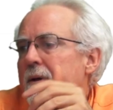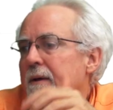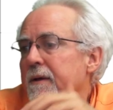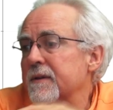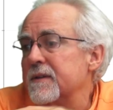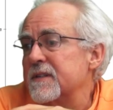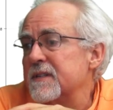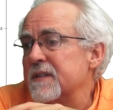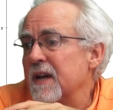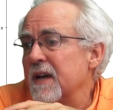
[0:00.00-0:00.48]

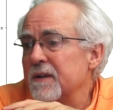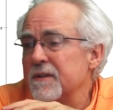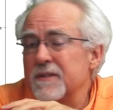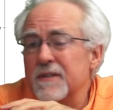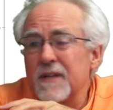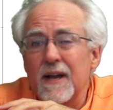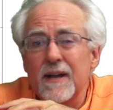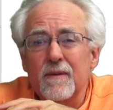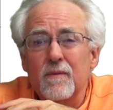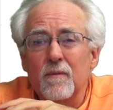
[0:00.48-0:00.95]

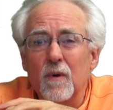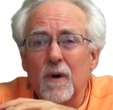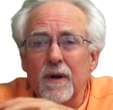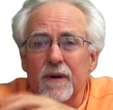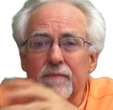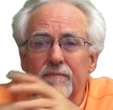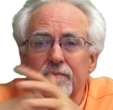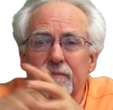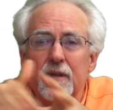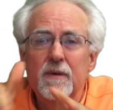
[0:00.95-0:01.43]
Sounds like
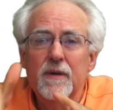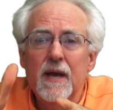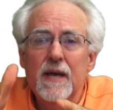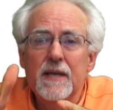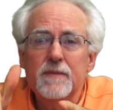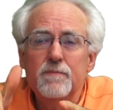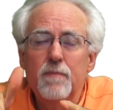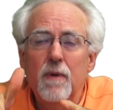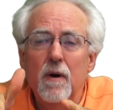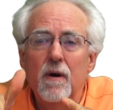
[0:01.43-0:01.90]
what? You
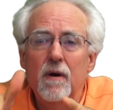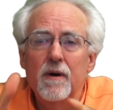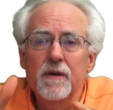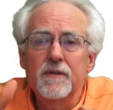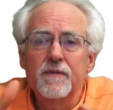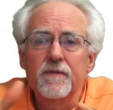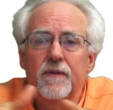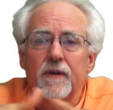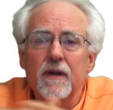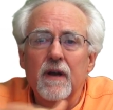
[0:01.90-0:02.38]
guys
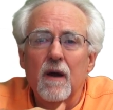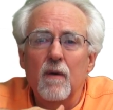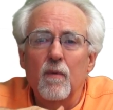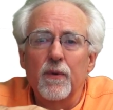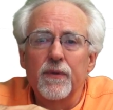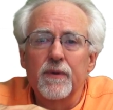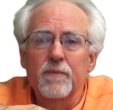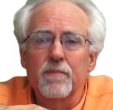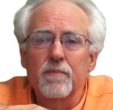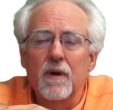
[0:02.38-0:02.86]
pause, figure out
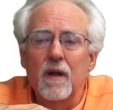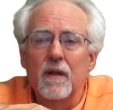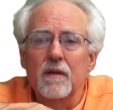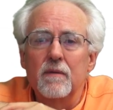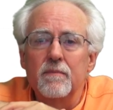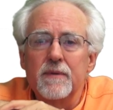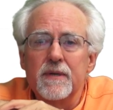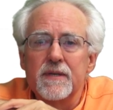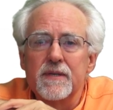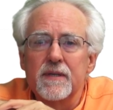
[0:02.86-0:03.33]
what the
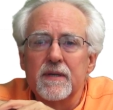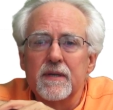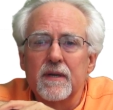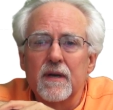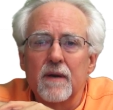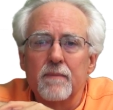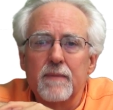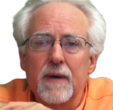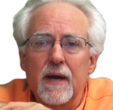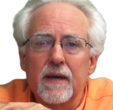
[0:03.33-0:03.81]
problem is, then
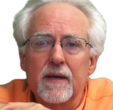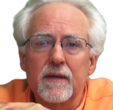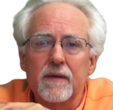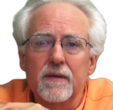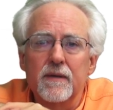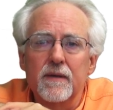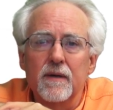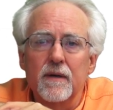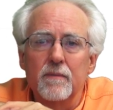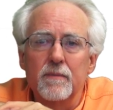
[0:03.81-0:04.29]
come back
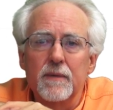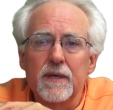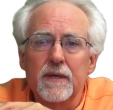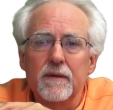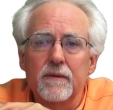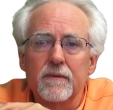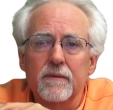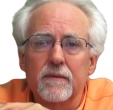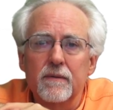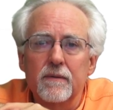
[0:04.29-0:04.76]
and tell
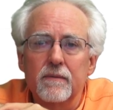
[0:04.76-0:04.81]
me.